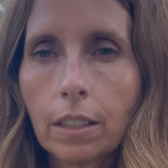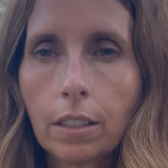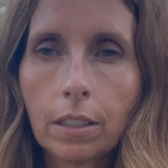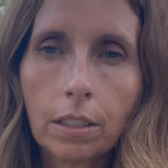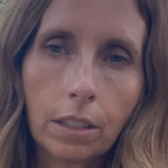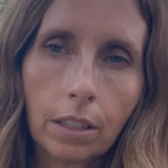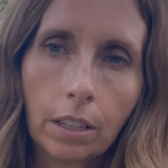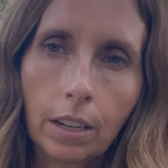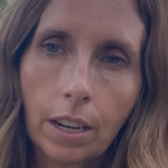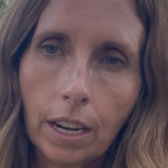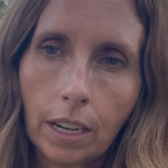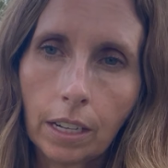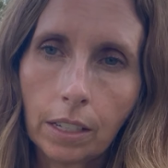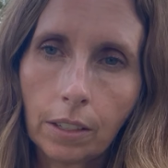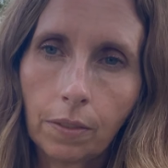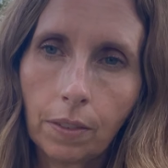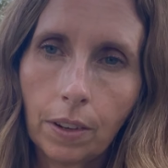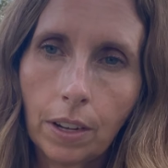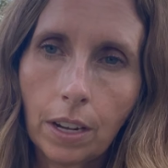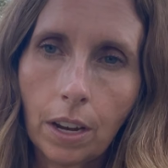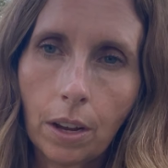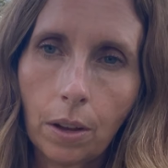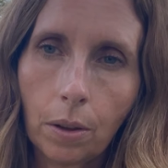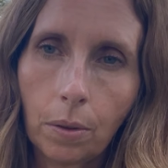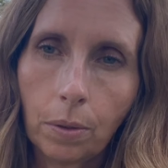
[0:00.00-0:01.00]
the next
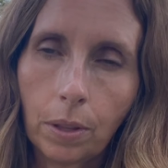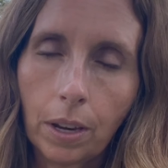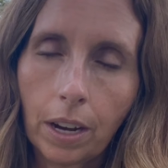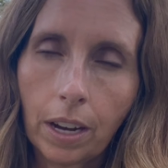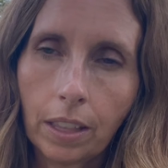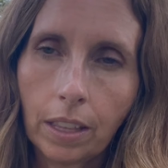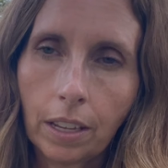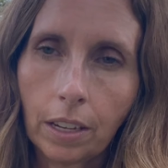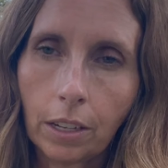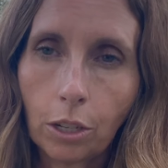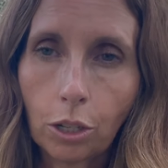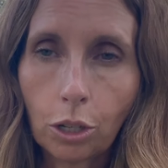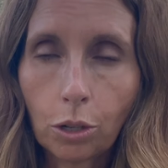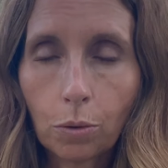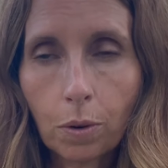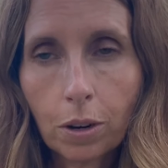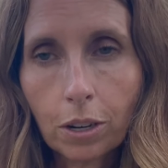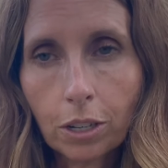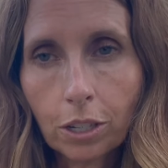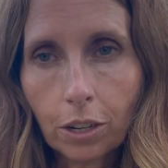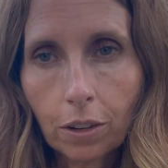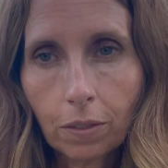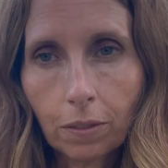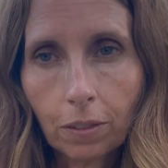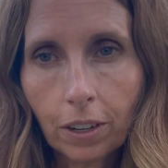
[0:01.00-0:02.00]
video that I think you should
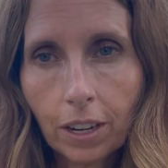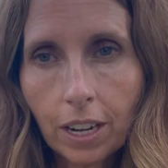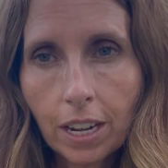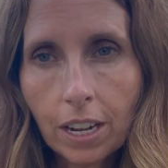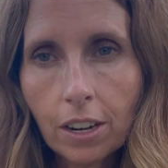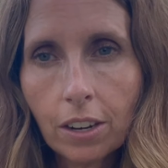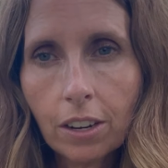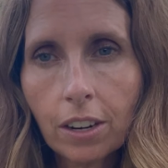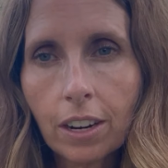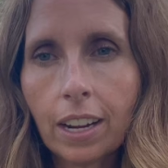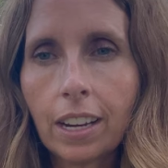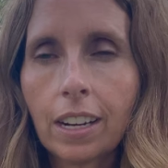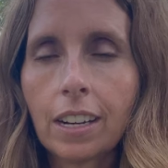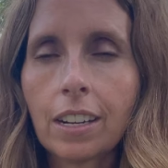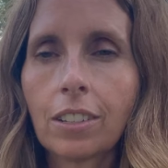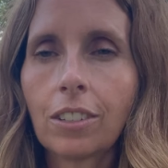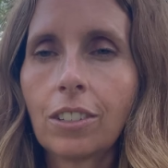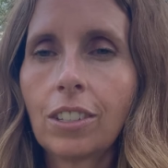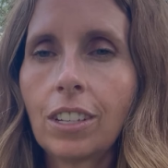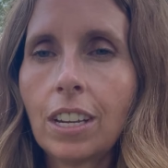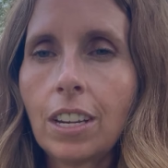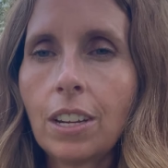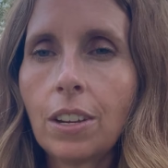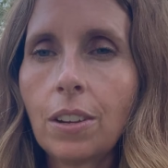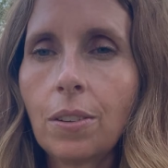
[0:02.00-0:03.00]
watch over here, and I'll
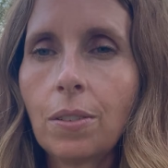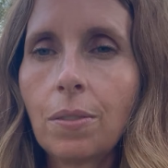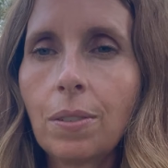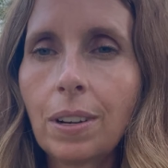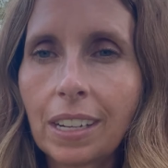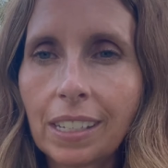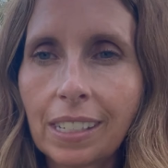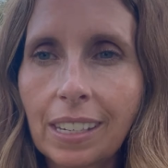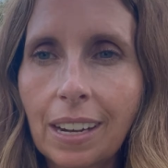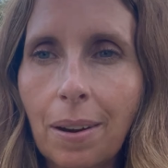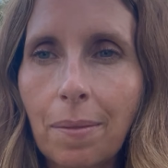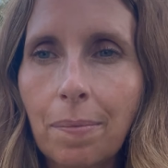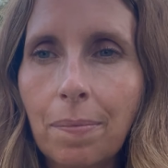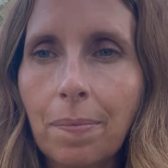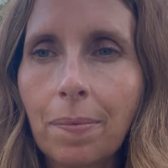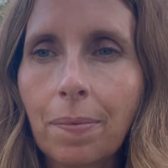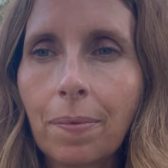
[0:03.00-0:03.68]
see you next time.